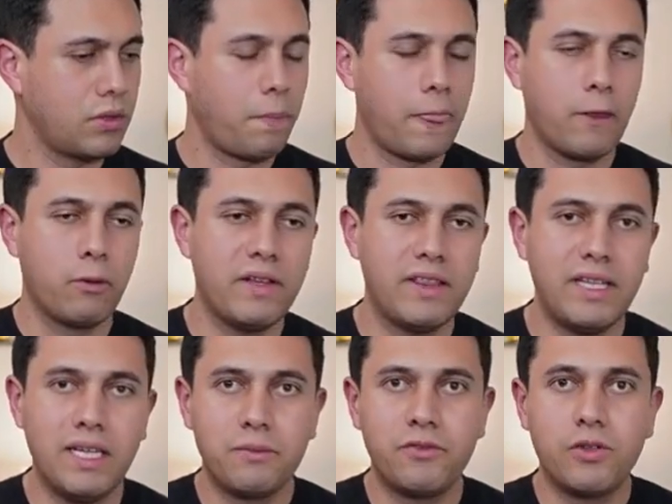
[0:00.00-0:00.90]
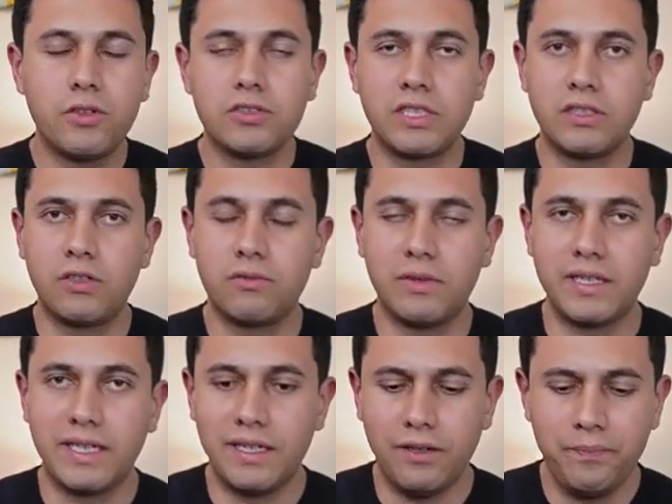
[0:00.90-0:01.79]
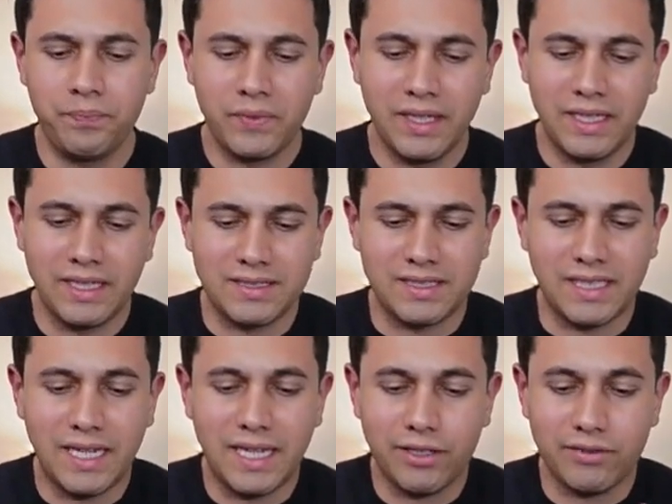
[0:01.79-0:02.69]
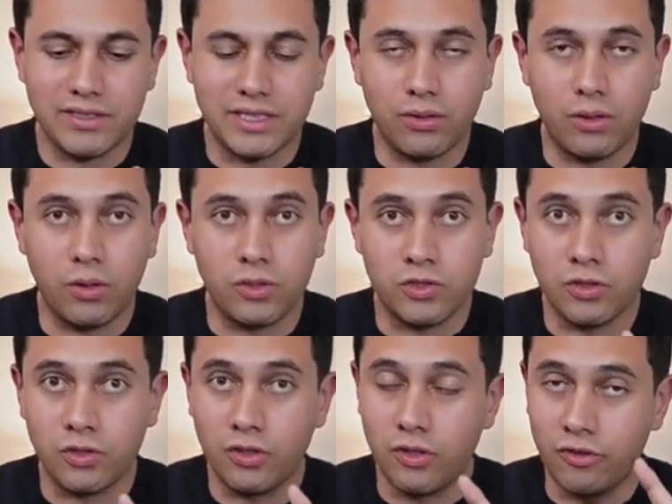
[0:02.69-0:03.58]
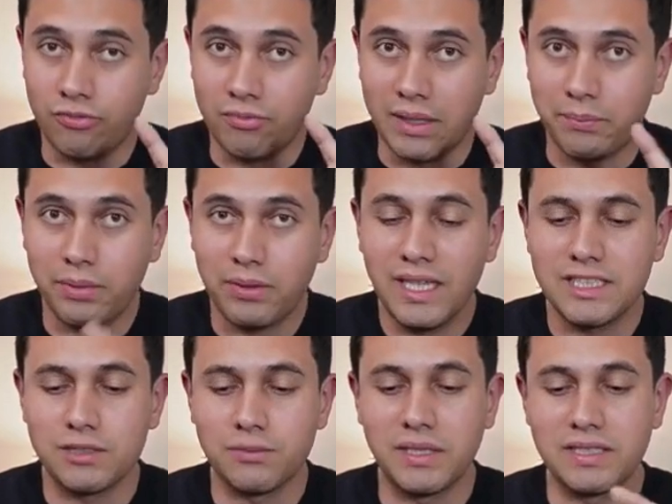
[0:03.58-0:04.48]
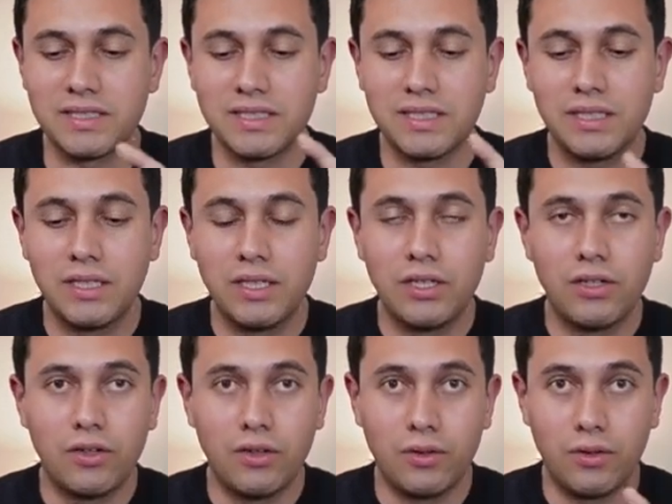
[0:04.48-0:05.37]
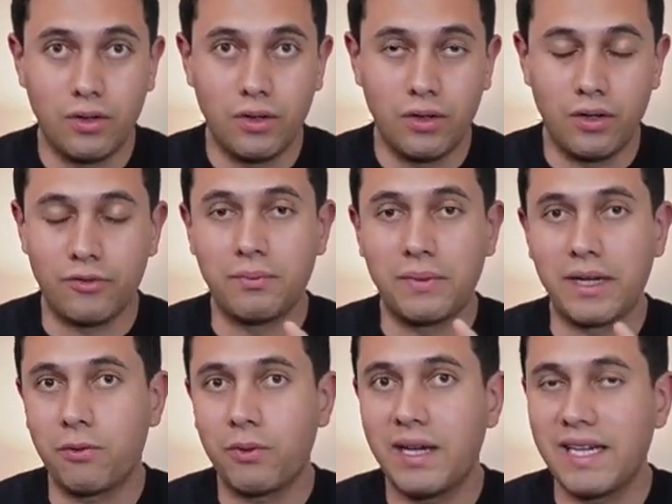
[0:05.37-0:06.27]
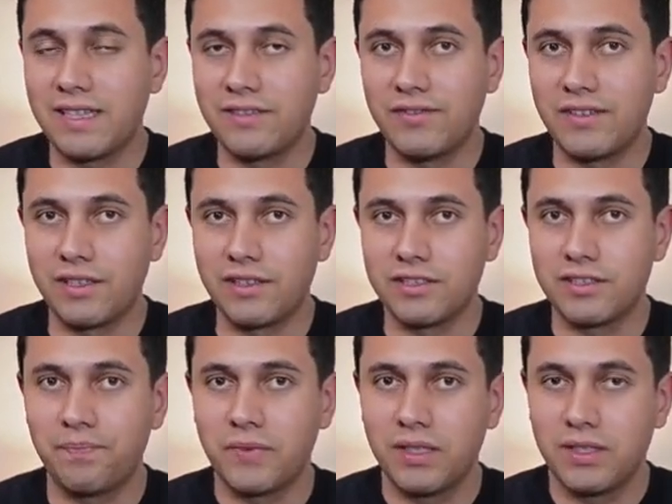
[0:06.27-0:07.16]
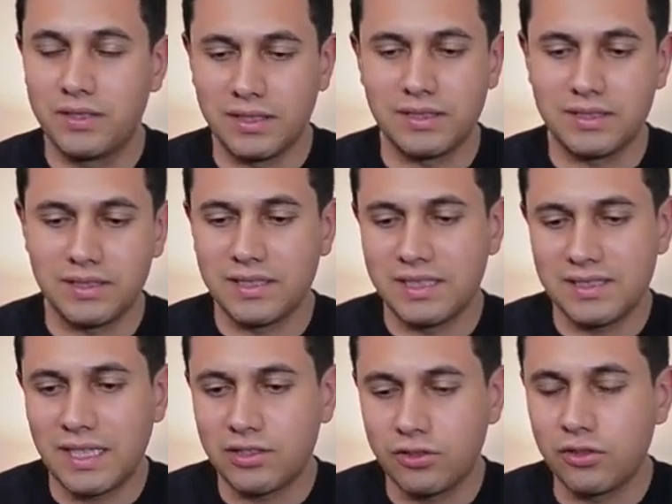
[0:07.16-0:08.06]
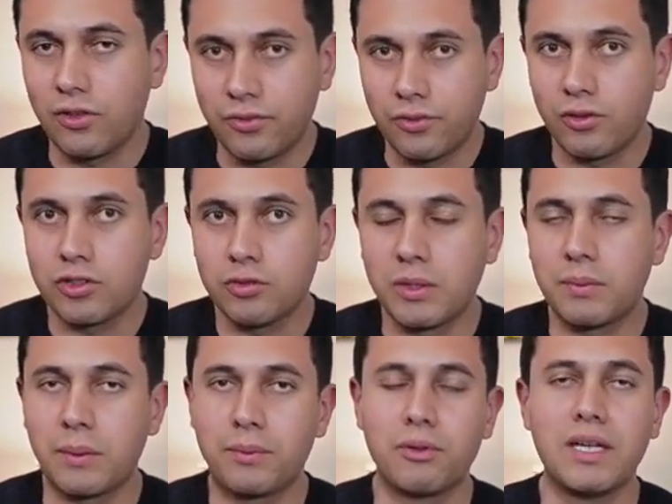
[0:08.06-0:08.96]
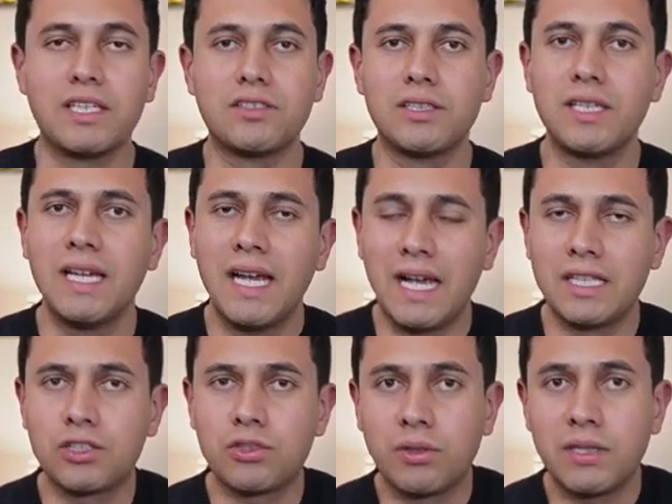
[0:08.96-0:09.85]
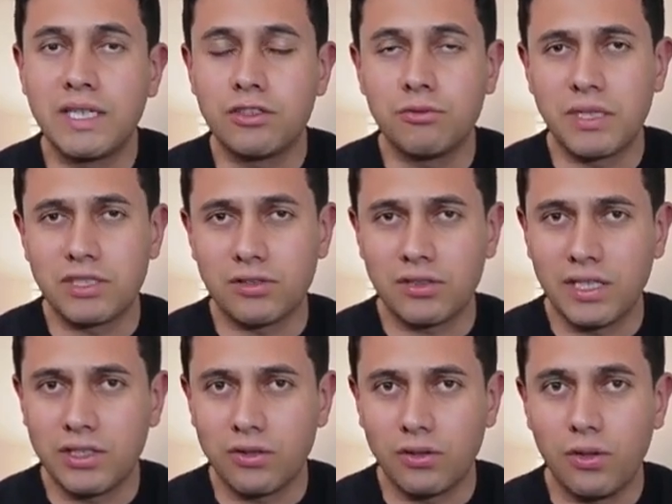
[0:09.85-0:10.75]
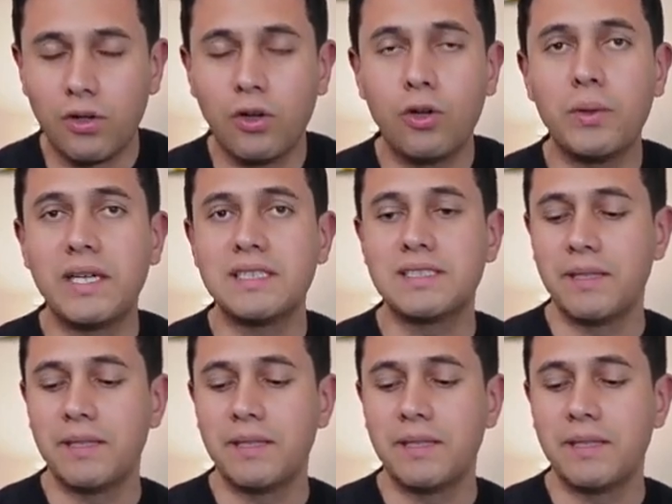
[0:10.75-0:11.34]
One thing I'm focusing on right now is the accuracy also of my placement of my right hand fingers. This has to do, of course, with preparation and trying to make sure that you're always